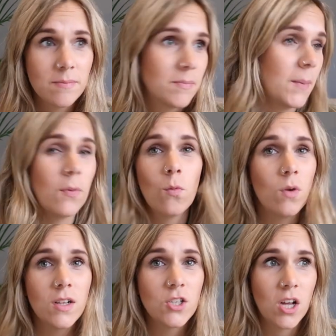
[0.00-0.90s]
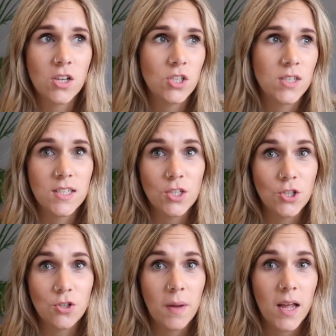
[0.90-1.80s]
People will judge
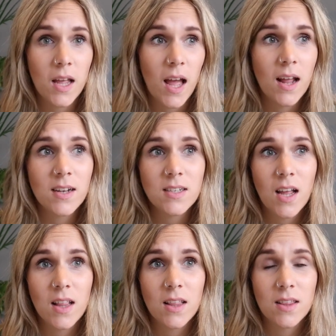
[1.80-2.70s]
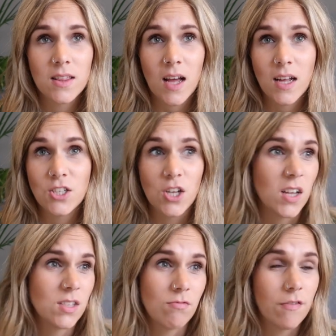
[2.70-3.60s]
decisions you make, and that
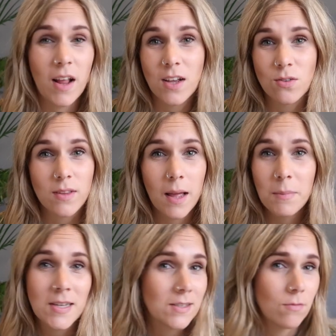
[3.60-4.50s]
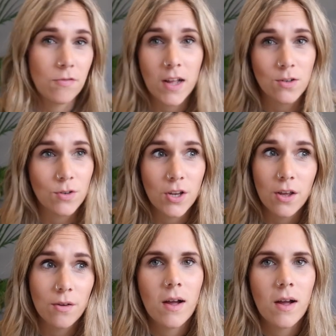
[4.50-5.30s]
just reflects on them. It doesn't reflect on you.